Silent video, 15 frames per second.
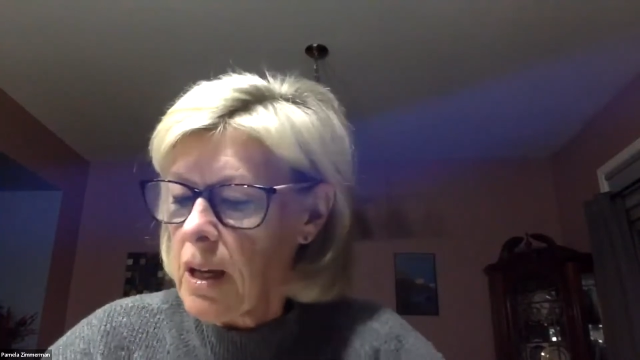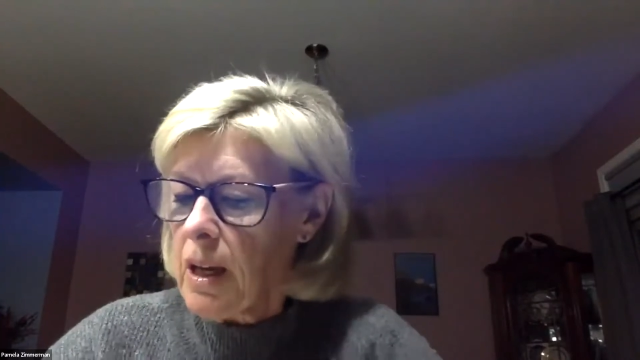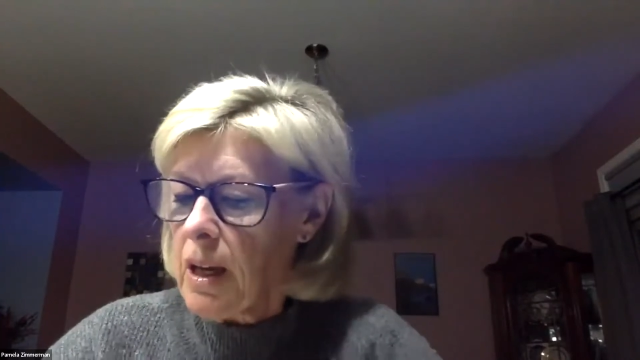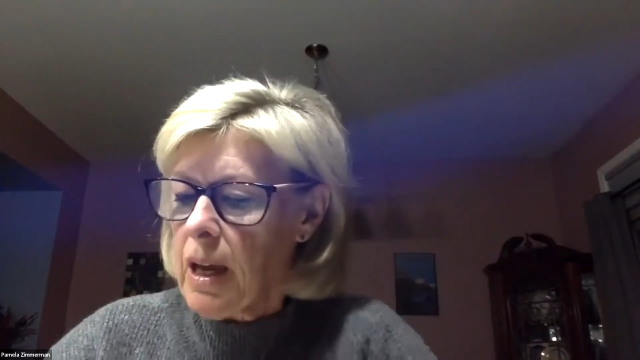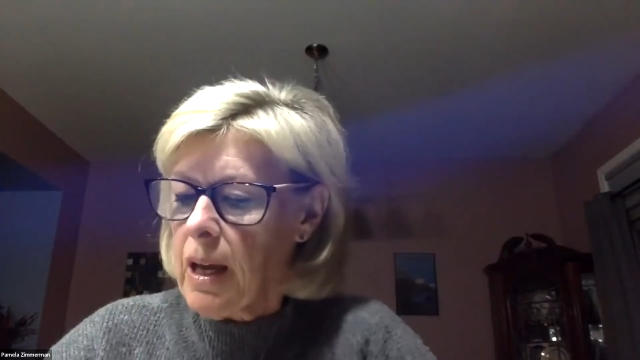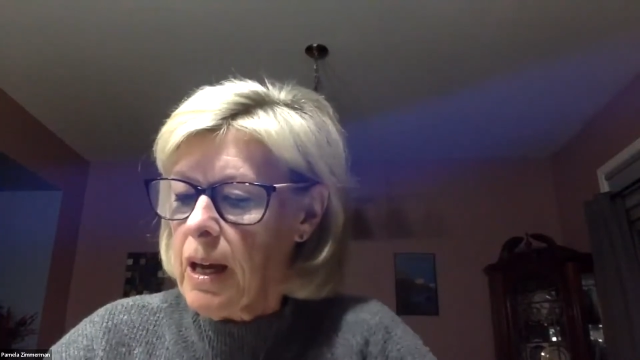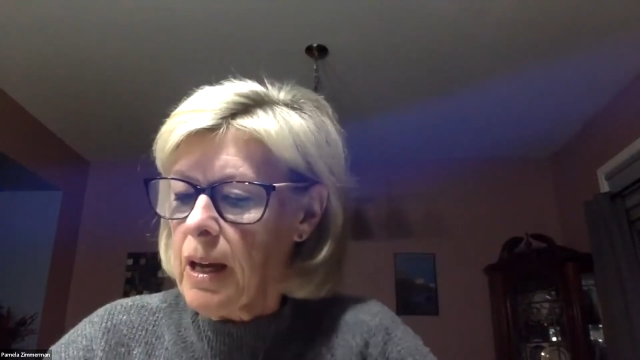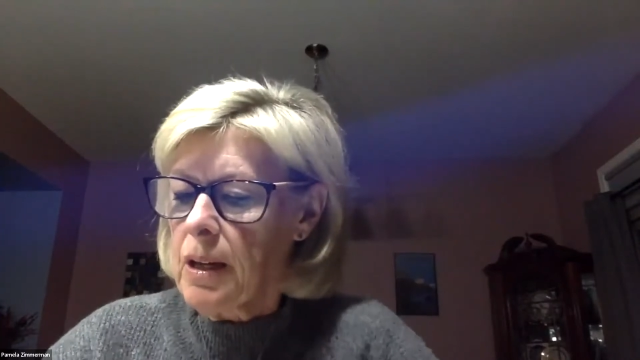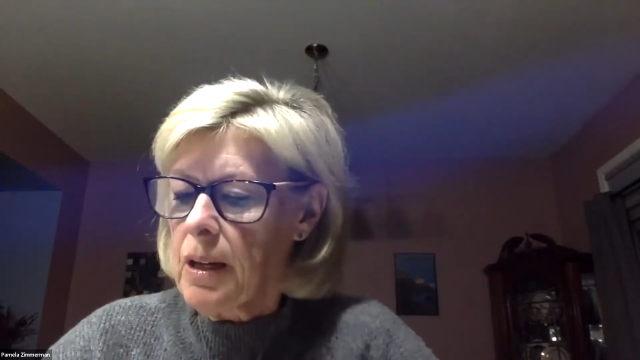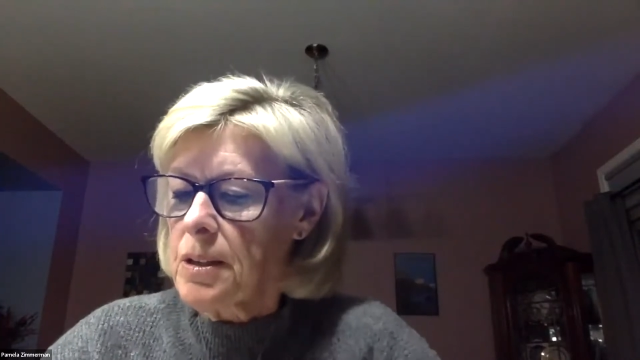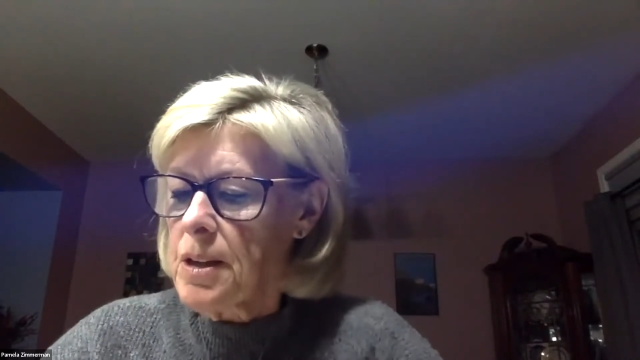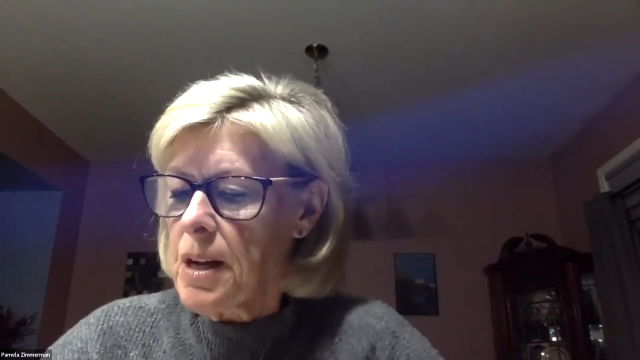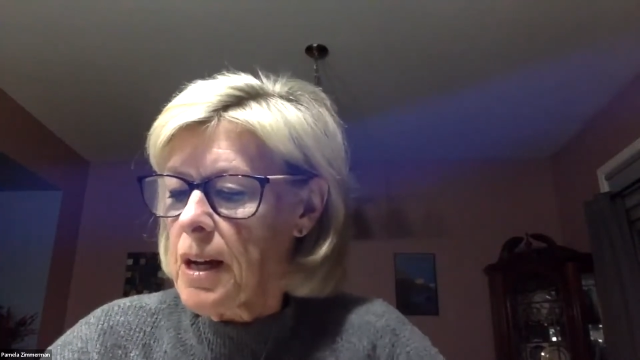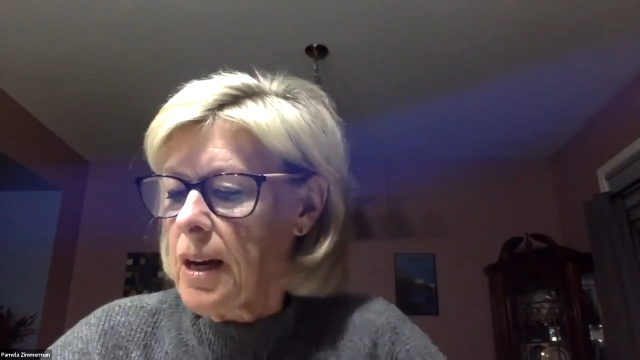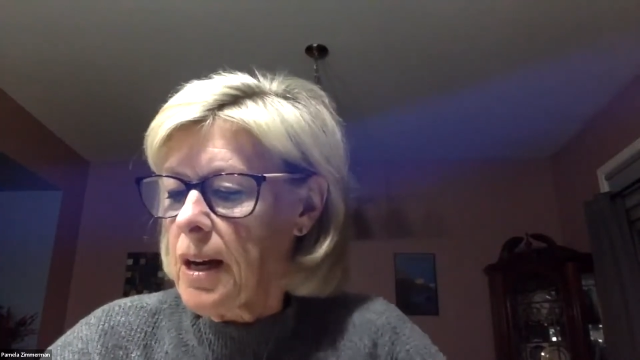
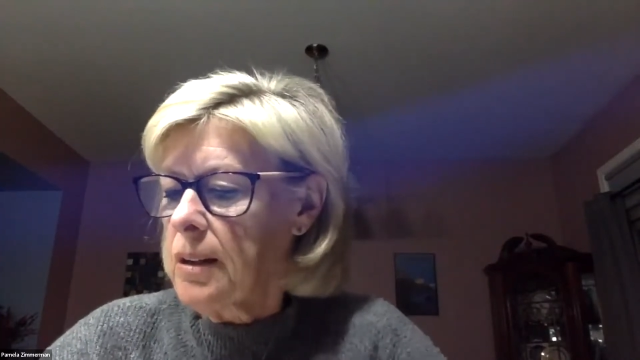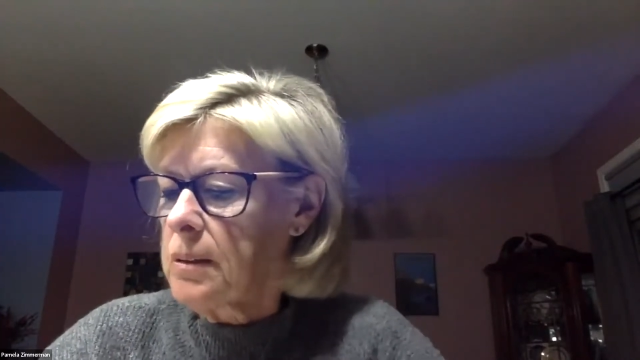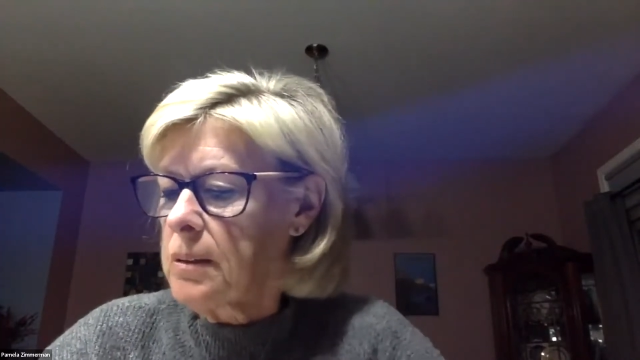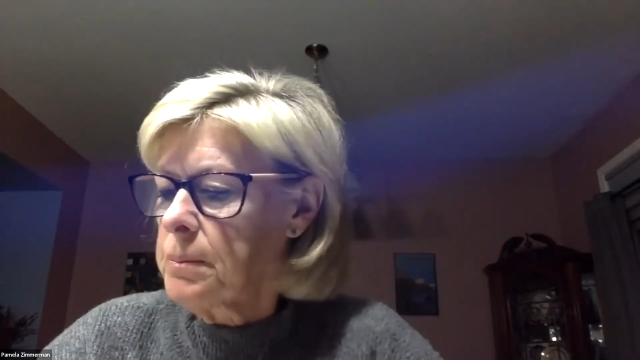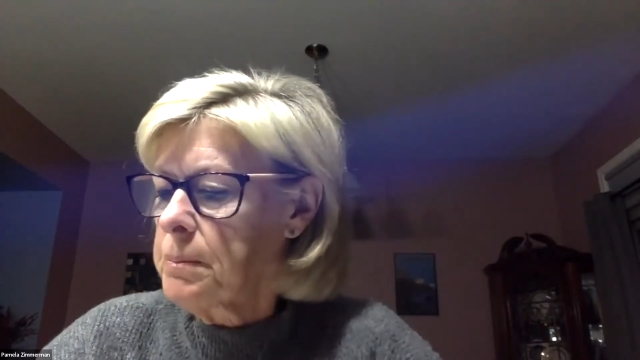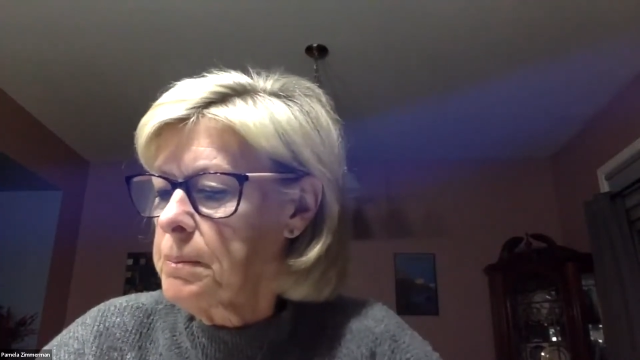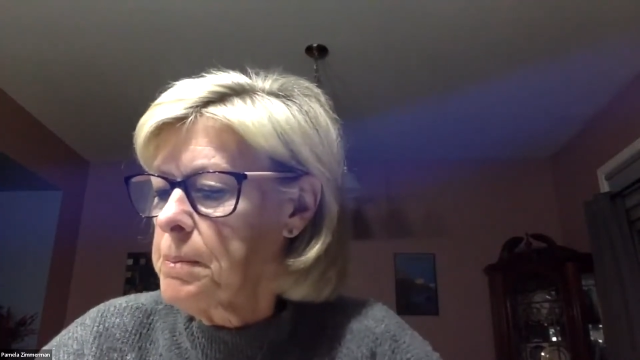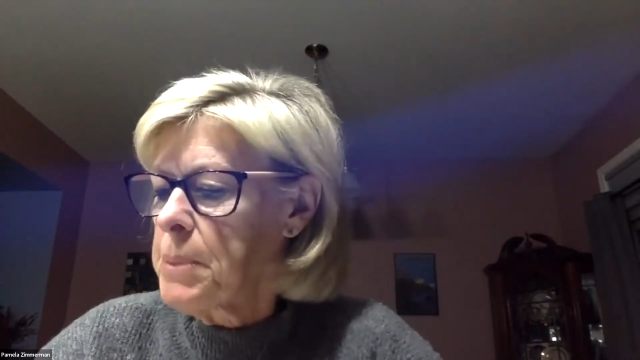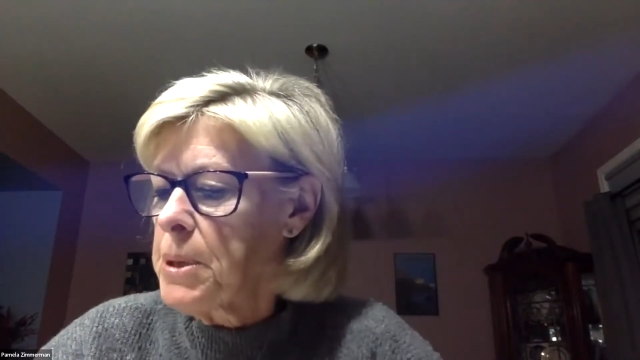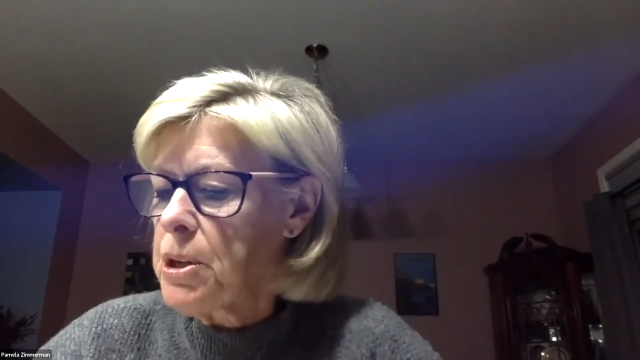and I'll be